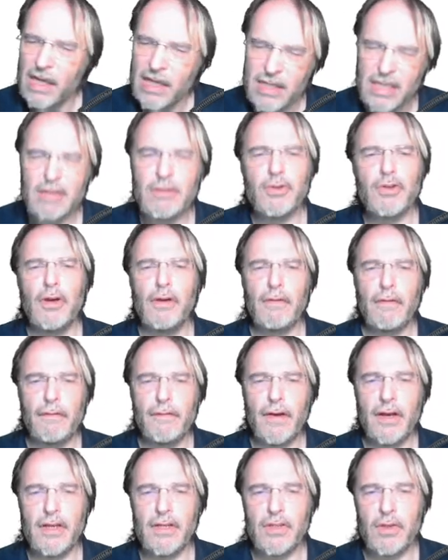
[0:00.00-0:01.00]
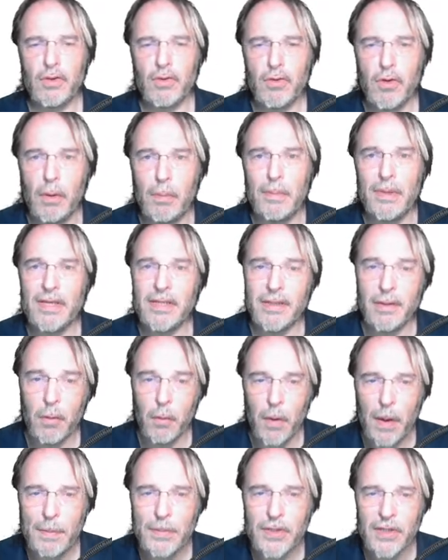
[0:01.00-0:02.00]
SQLServerFast.com is the
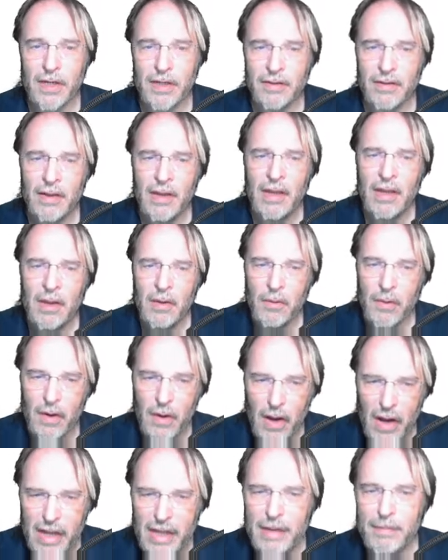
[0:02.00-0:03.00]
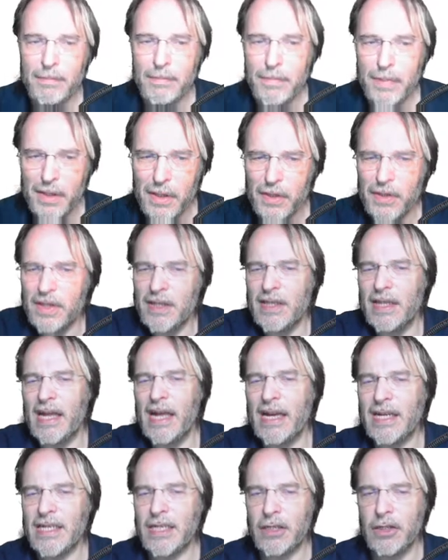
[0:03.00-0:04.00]
website where I am building the
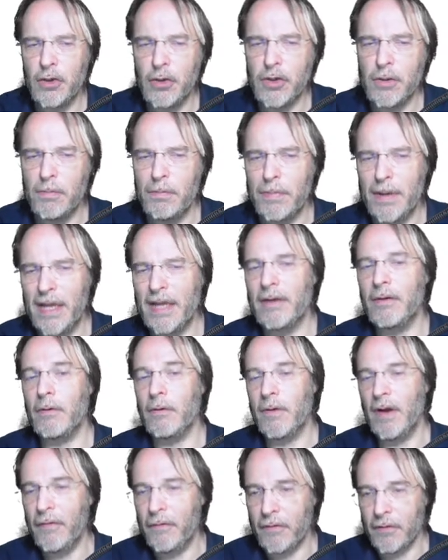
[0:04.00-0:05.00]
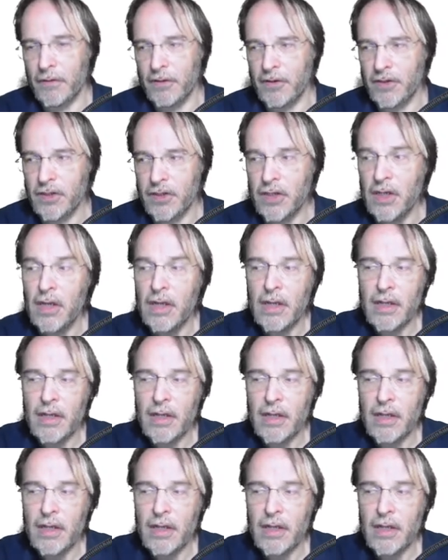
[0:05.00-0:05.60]
execution plan reference.